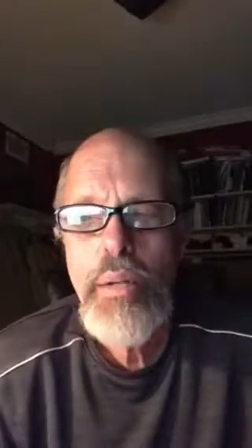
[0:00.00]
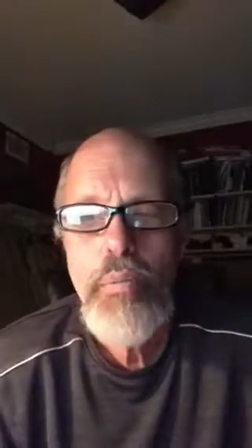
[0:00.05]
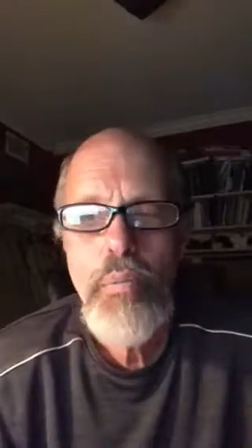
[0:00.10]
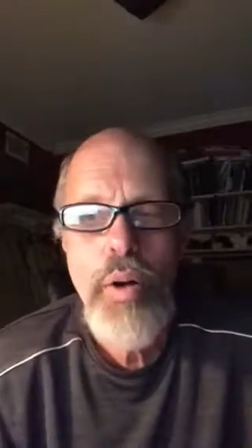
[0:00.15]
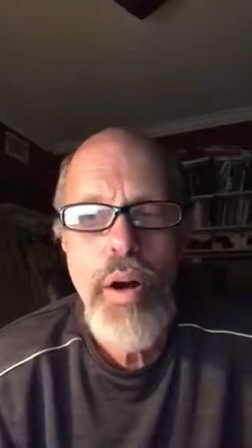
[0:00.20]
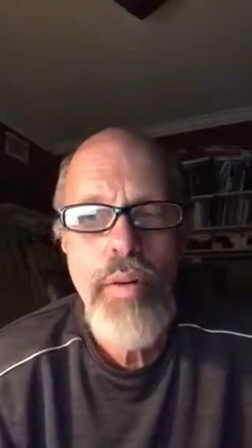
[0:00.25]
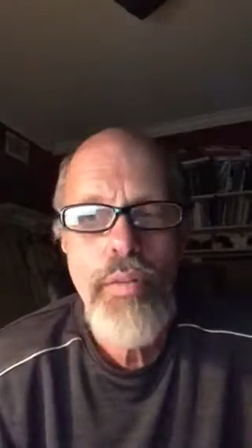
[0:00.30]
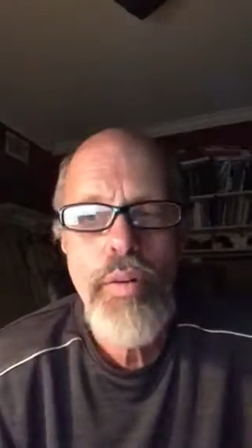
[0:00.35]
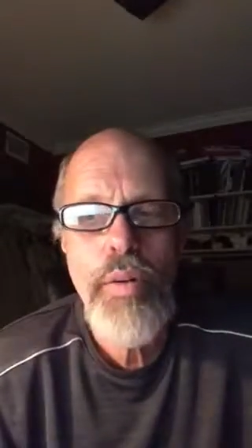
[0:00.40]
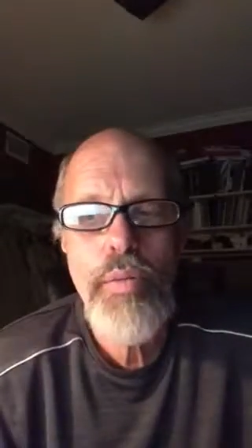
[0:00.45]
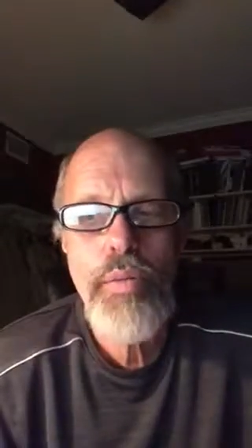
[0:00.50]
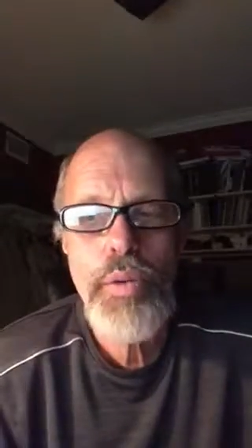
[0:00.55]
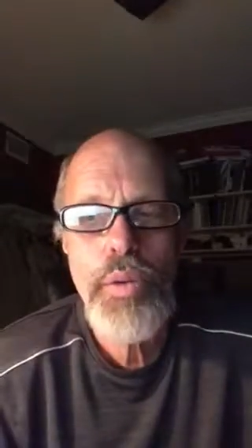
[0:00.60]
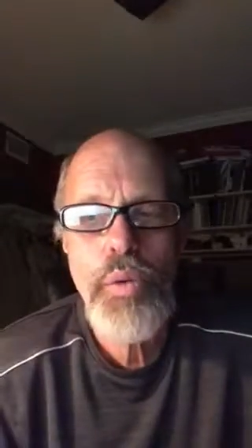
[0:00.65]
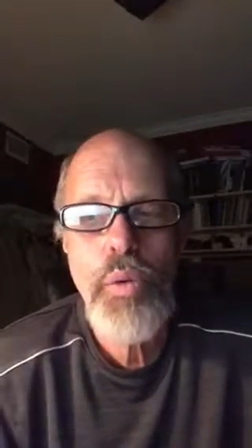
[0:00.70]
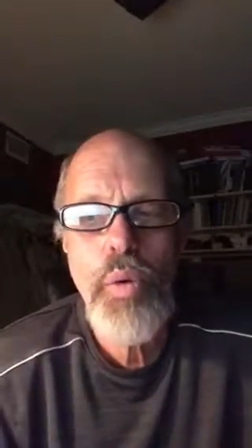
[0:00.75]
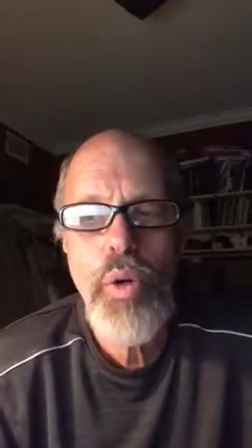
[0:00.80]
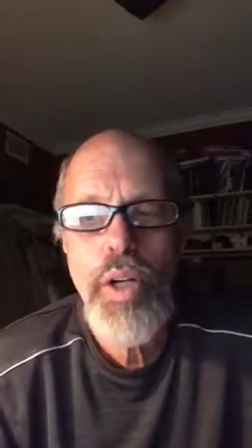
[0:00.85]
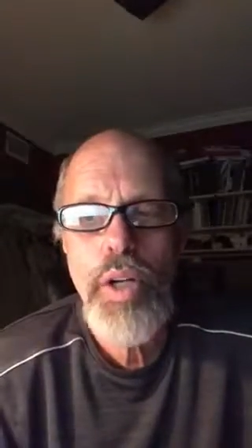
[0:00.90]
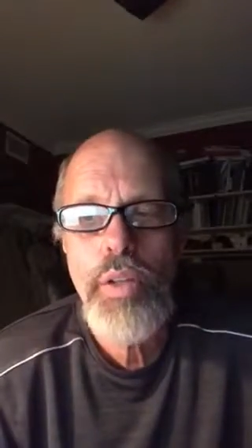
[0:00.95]
Proverbs
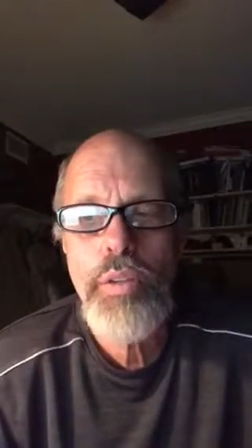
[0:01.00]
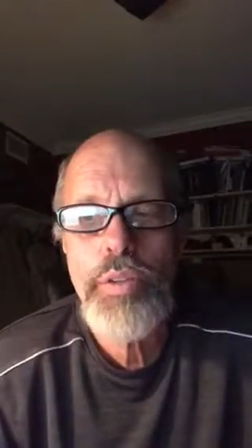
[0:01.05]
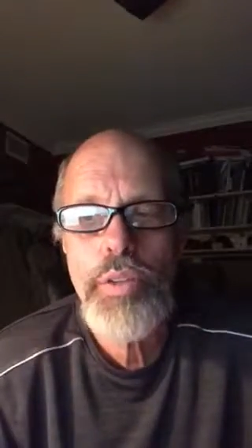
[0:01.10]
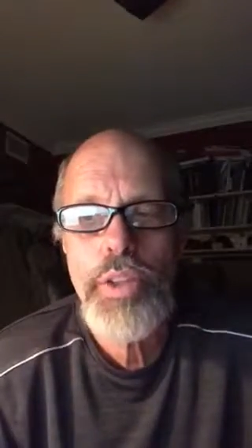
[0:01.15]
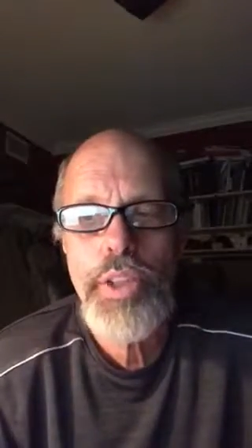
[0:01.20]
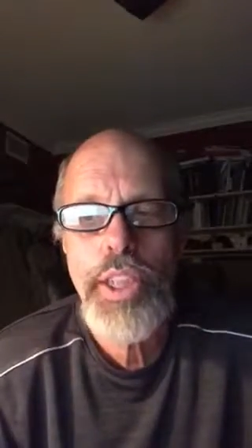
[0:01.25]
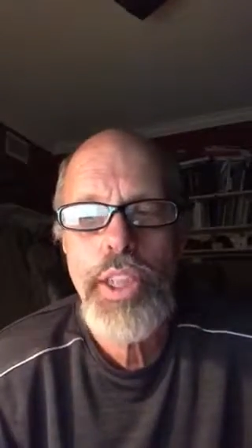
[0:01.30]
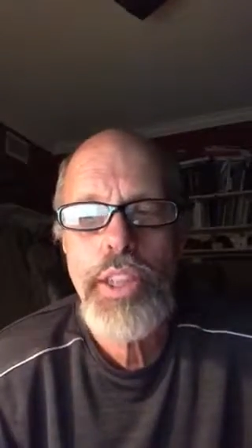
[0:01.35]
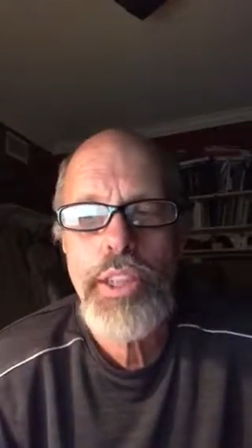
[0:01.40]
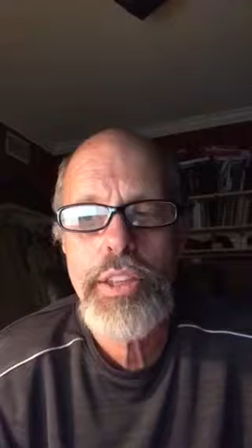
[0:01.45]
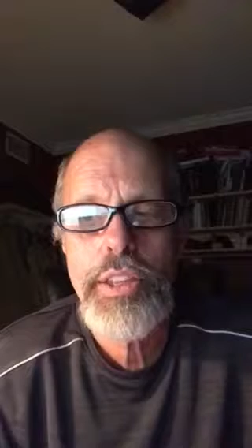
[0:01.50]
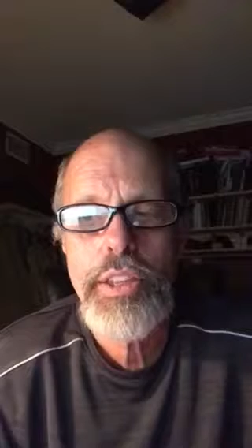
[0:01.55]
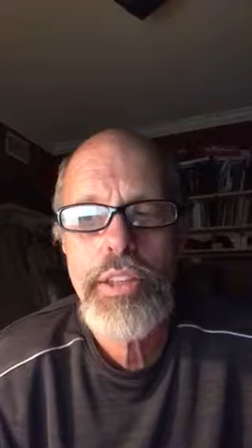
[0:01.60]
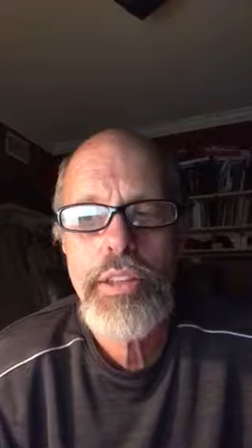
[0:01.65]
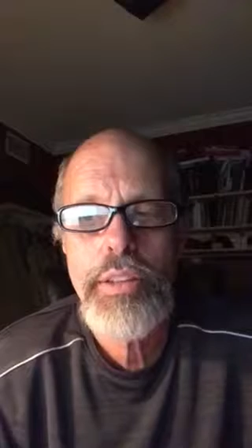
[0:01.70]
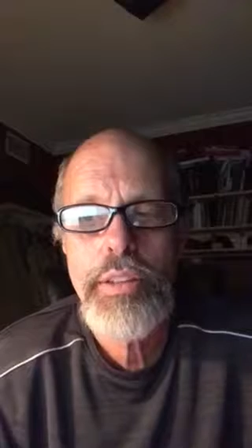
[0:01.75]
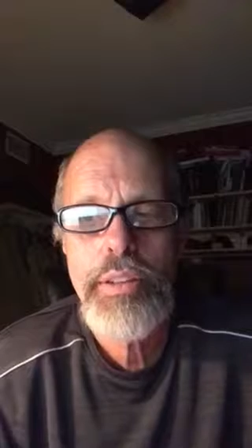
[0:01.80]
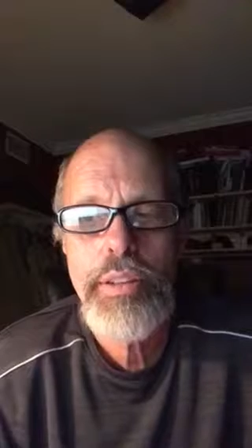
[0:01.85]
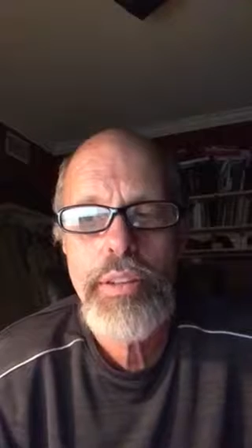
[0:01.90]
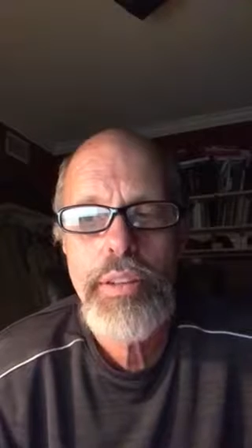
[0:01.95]

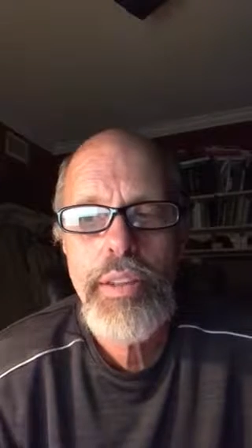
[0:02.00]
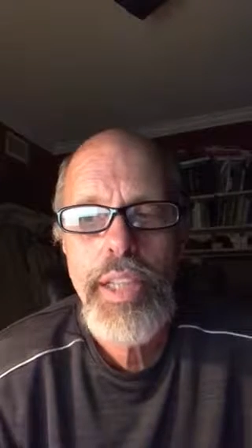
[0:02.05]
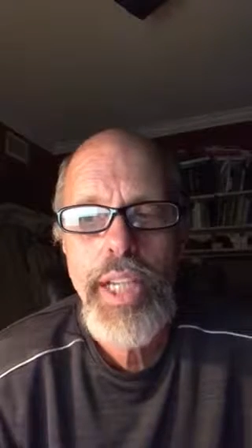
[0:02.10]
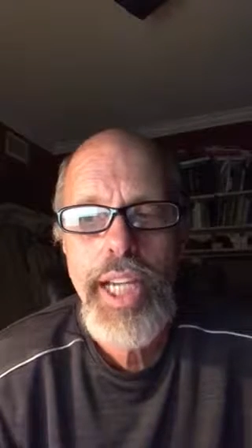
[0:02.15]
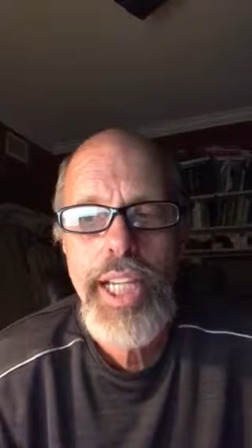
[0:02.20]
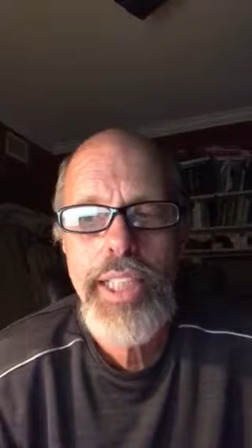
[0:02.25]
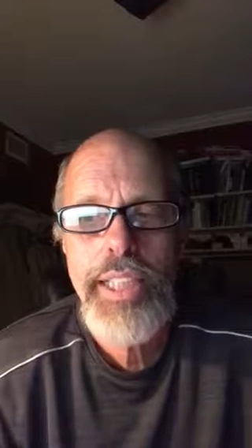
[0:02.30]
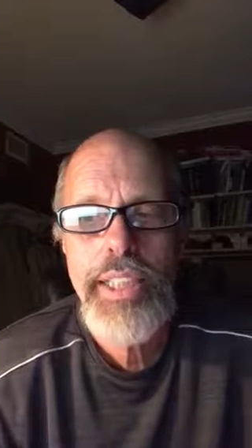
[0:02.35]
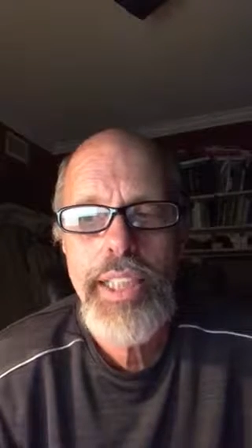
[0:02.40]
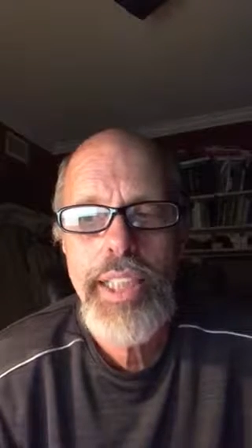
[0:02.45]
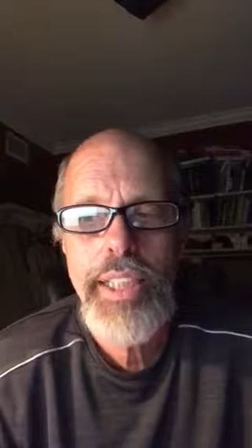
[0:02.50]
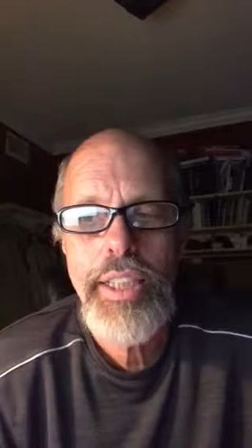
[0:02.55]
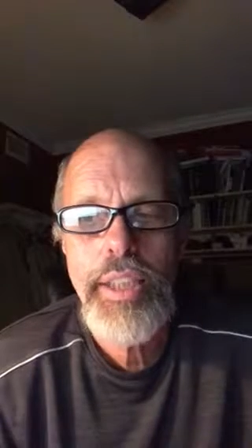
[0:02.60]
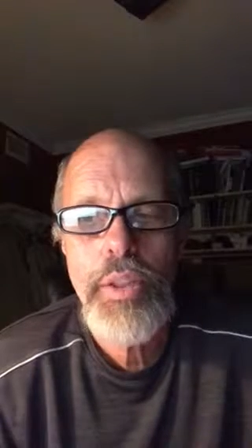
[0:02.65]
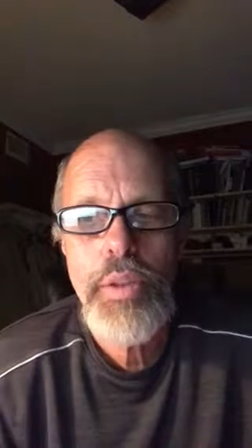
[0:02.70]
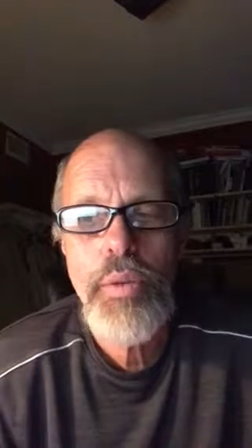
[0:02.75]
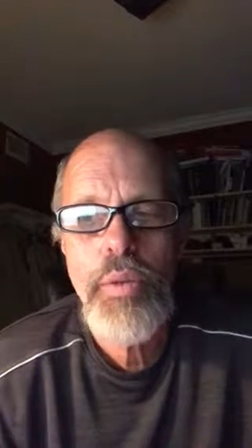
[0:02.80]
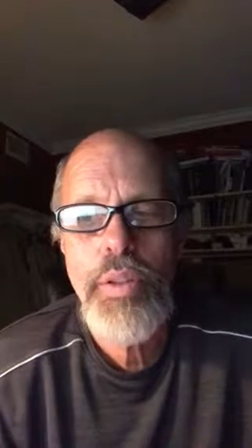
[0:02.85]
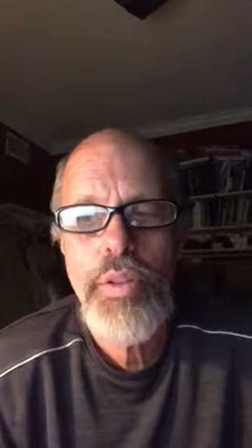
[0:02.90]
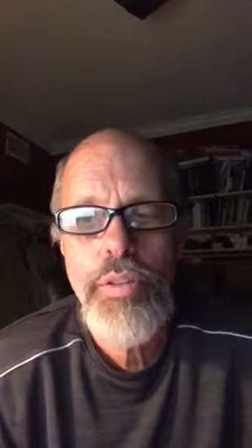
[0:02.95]

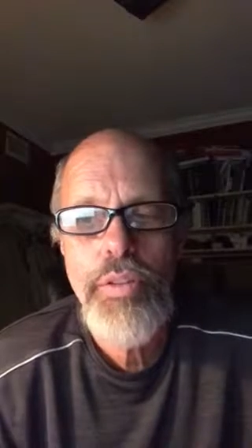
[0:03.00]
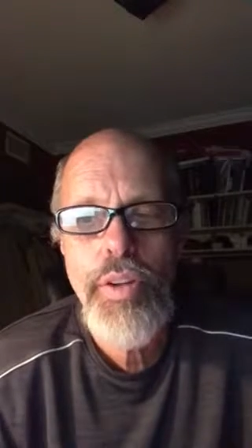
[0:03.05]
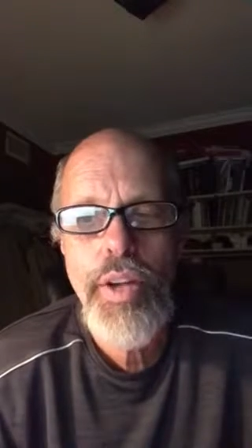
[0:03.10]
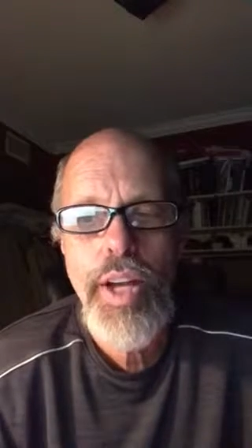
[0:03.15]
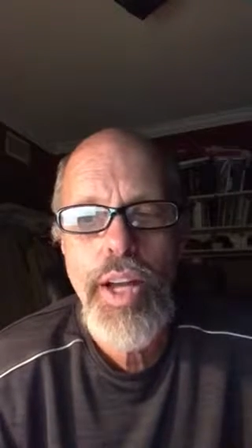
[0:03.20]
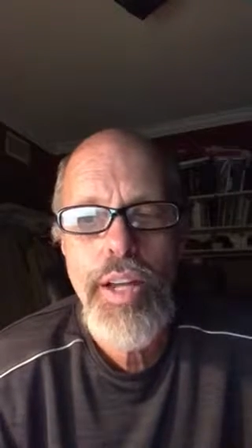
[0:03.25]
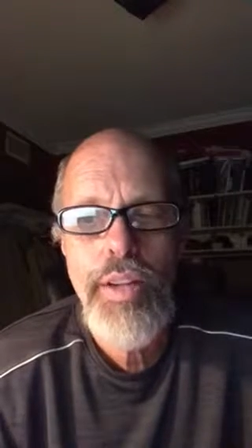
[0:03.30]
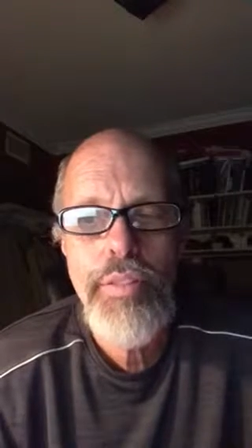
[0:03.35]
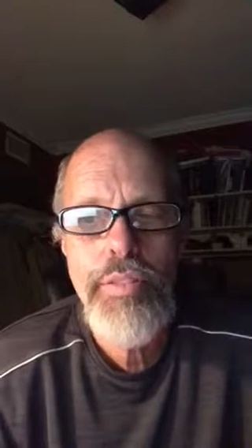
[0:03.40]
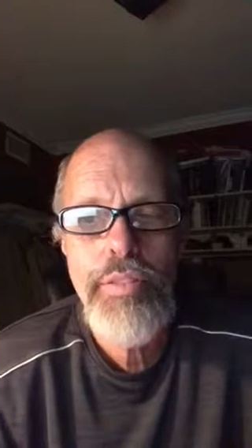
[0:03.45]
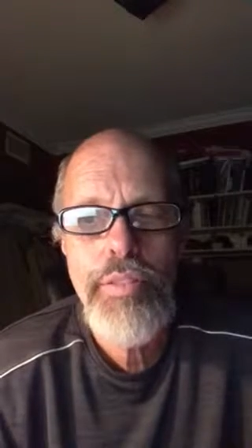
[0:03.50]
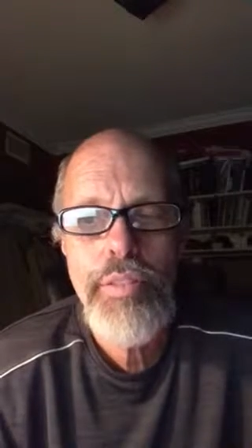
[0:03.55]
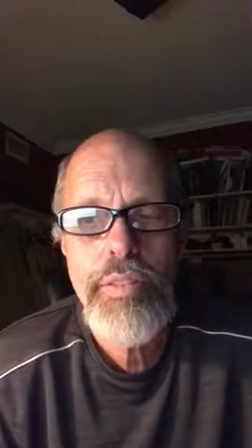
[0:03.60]
12:6-18-25.